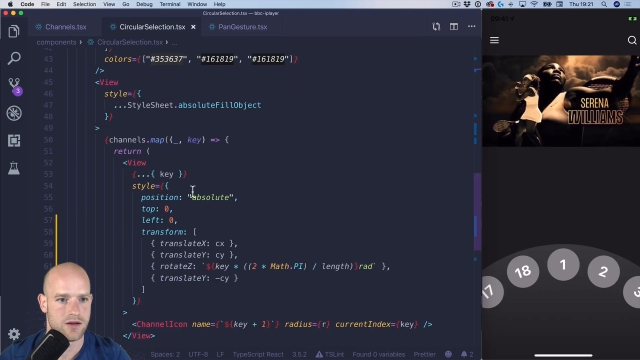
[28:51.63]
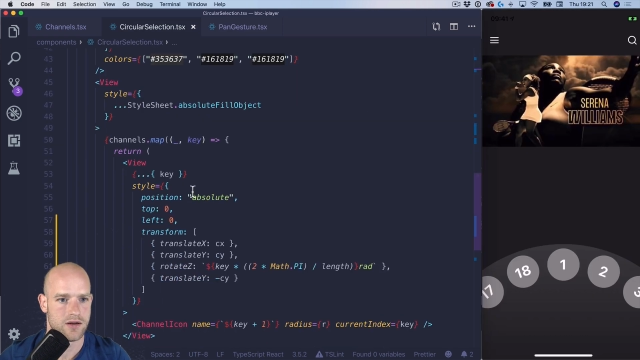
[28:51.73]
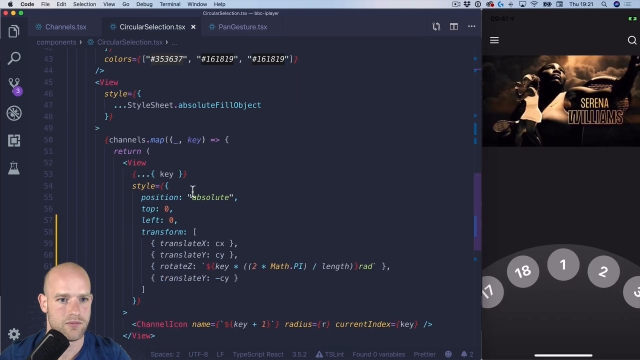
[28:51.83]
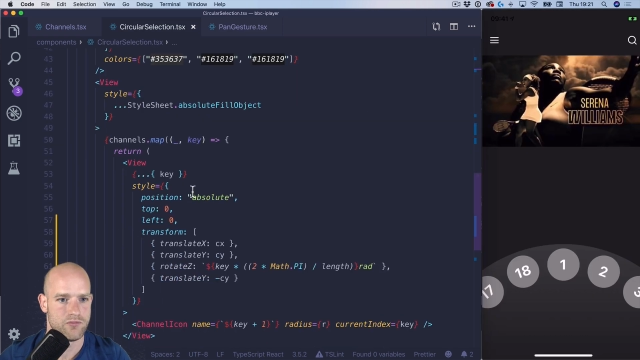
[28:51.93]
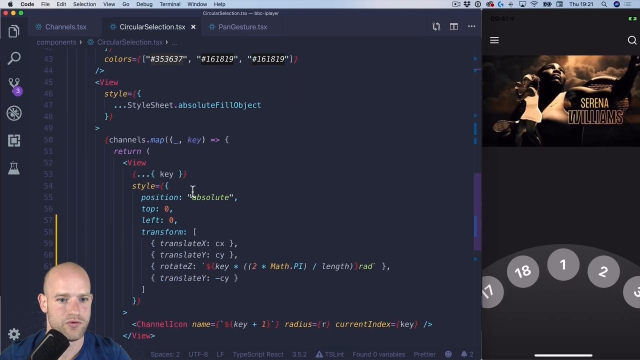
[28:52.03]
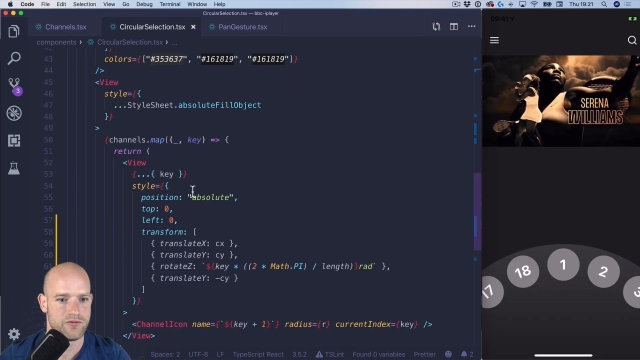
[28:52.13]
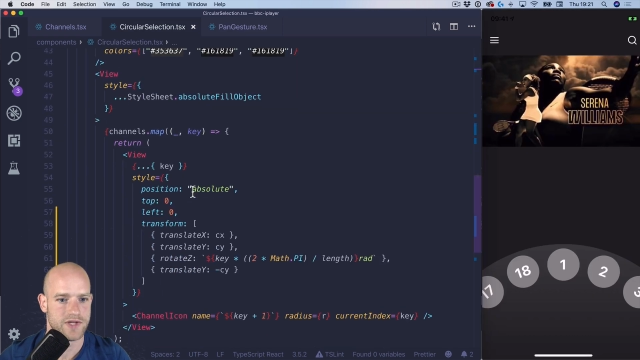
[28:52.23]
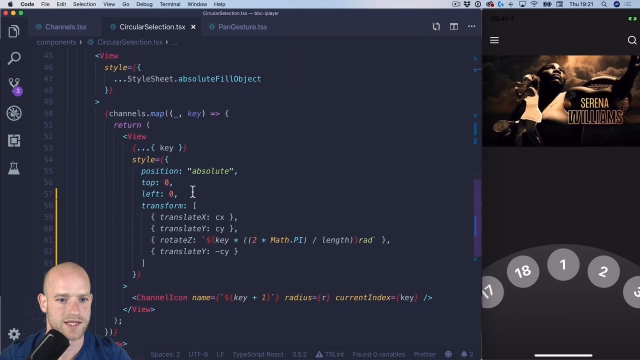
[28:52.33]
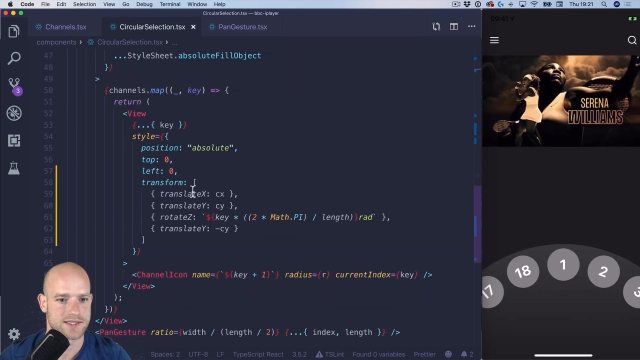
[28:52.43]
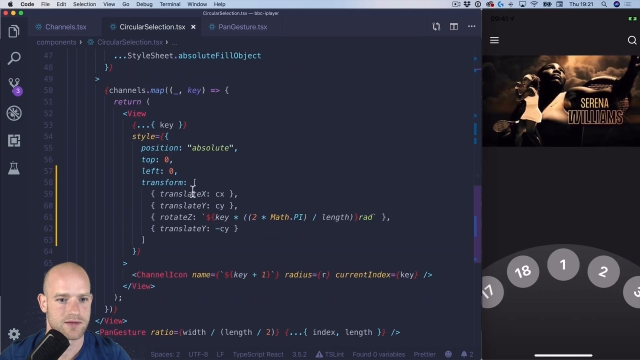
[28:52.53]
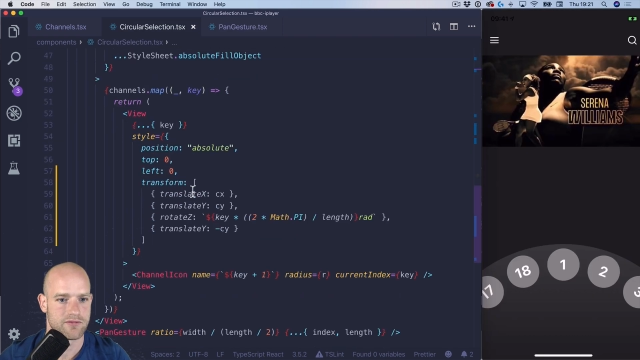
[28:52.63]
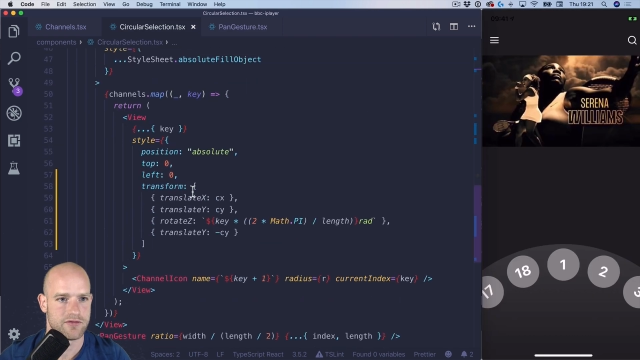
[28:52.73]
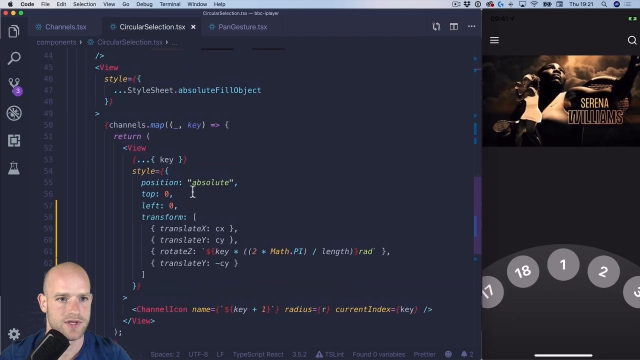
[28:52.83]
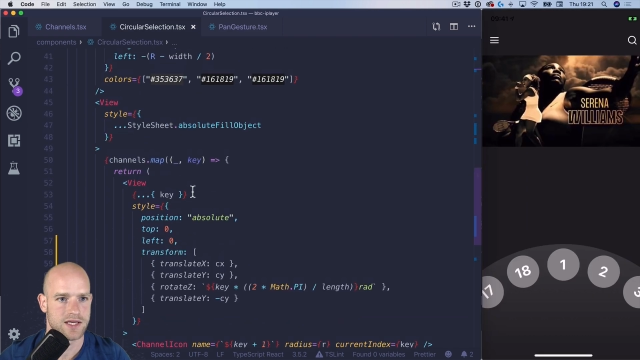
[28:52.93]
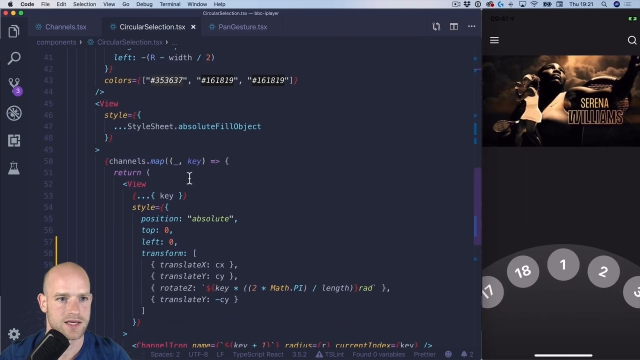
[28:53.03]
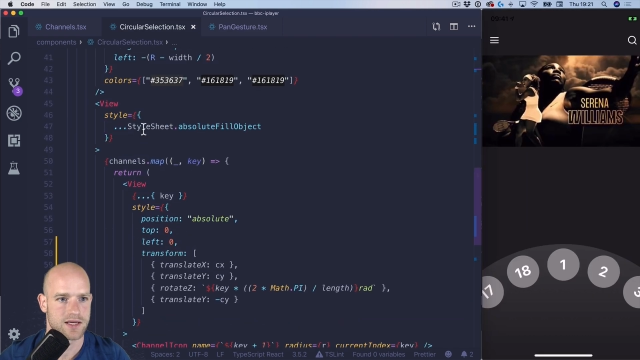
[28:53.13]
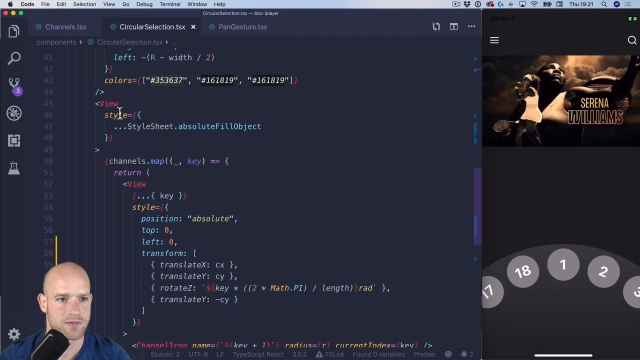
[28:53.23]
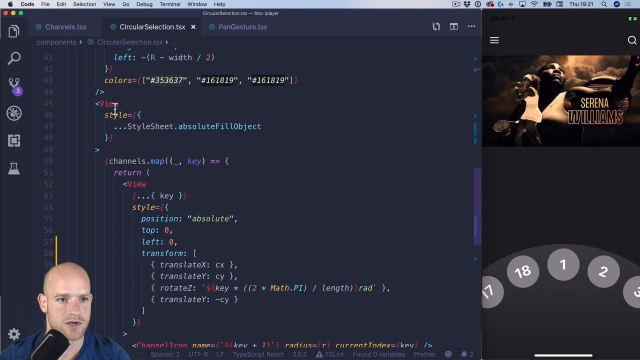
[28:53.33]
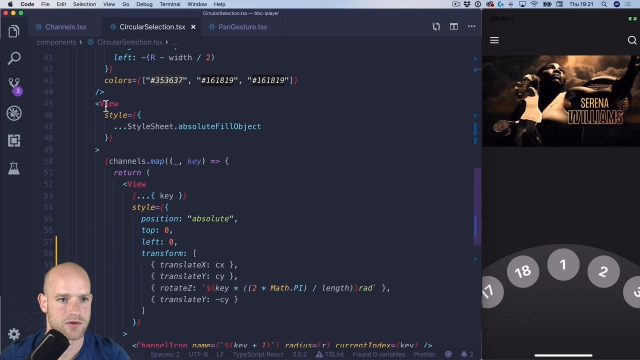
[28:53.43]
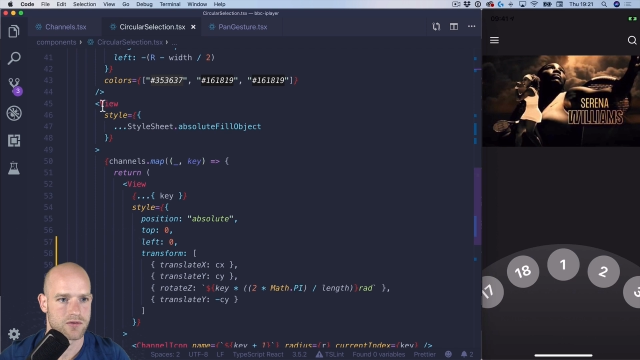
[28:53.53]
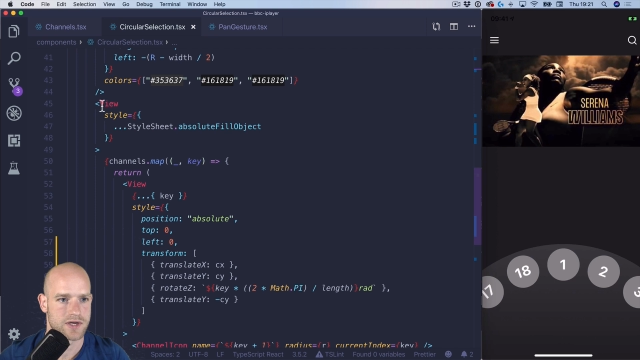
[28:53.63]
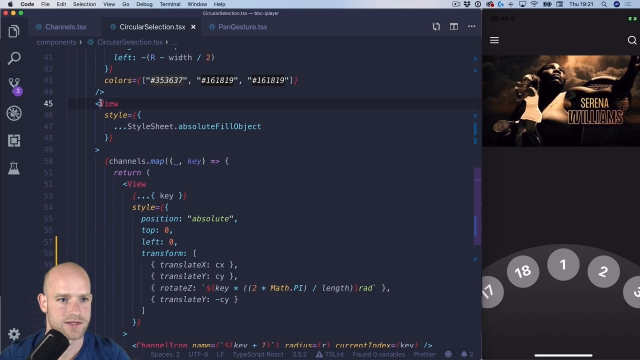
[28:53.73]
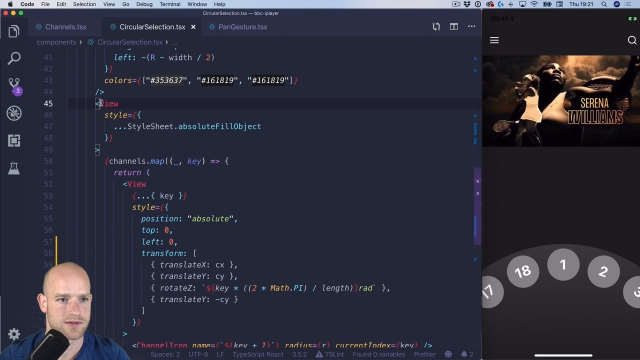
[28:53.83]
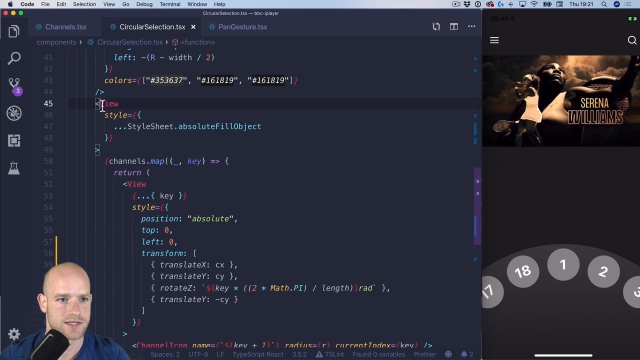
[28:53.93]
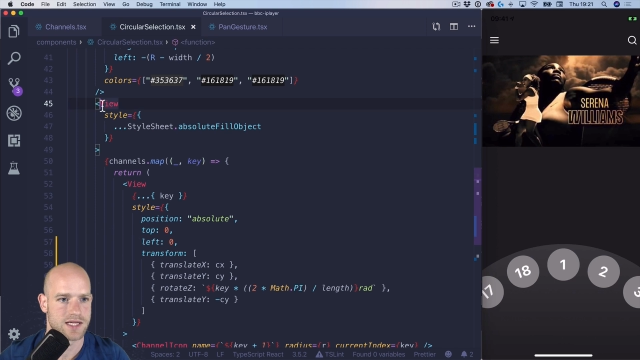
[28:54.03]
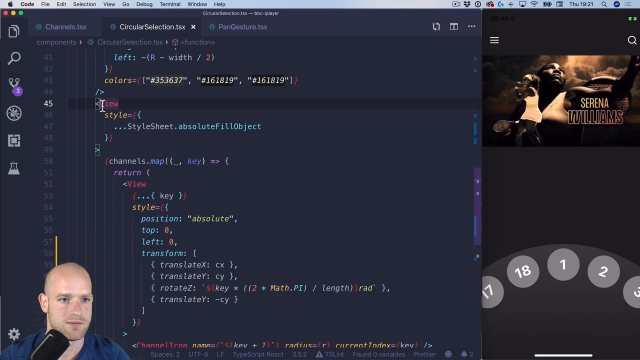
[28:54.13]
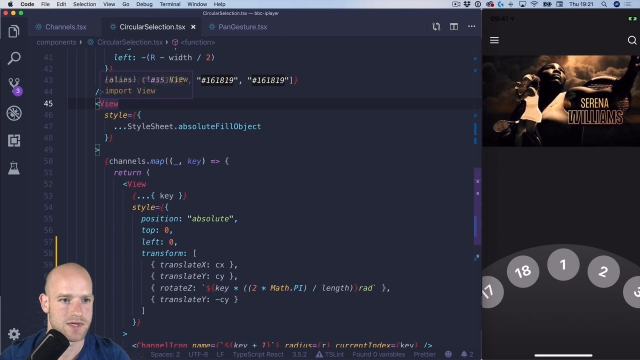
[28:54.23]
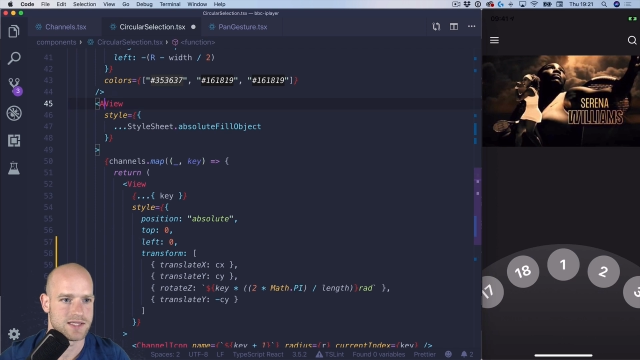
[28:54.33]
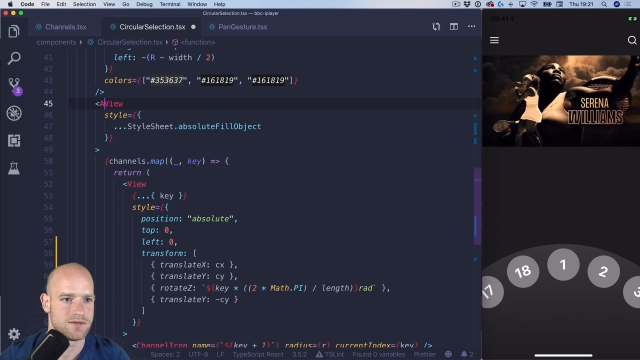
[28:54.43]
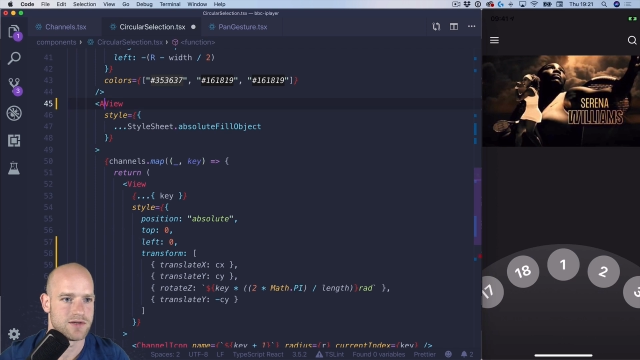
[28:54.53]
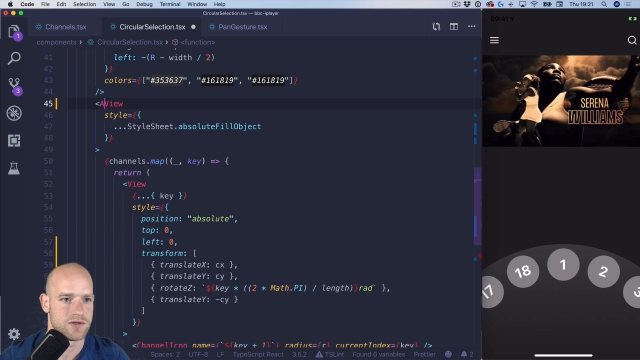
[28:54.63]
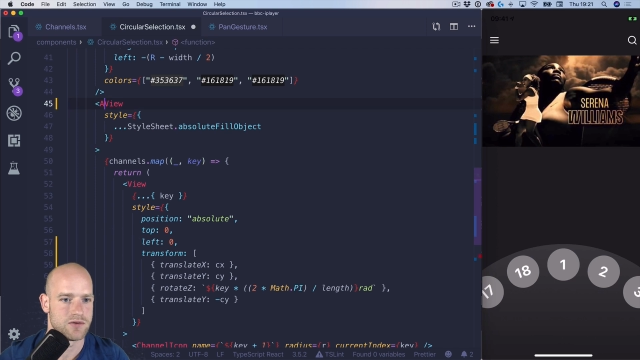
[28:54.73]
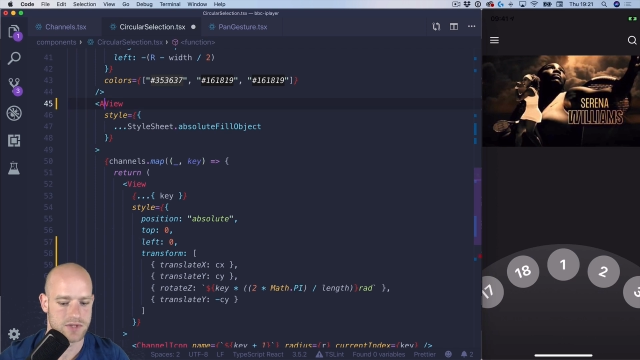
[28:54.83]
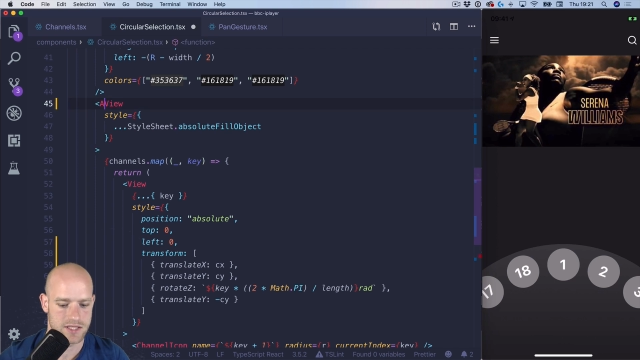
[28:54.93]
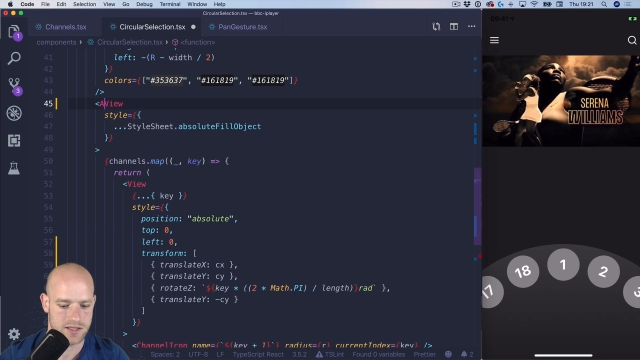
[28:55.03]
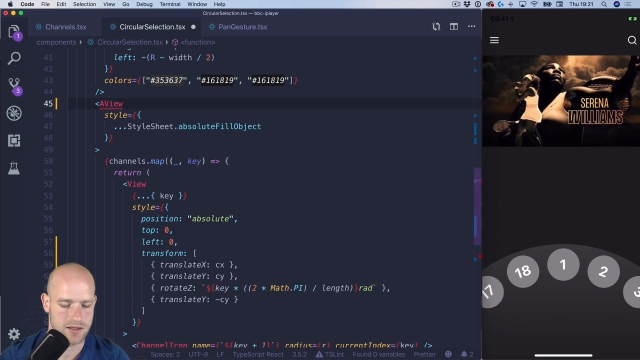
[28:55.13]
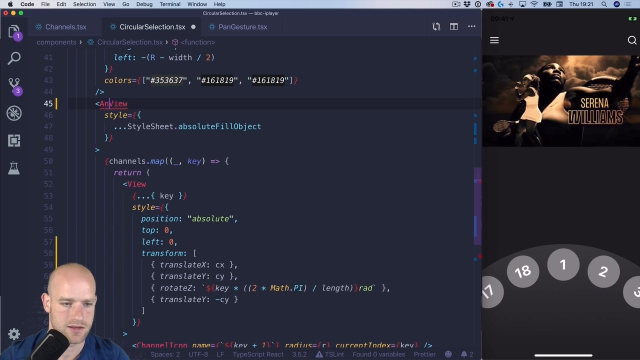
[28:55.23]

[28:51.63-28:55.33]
moving something, I'm gonna create an animated value here,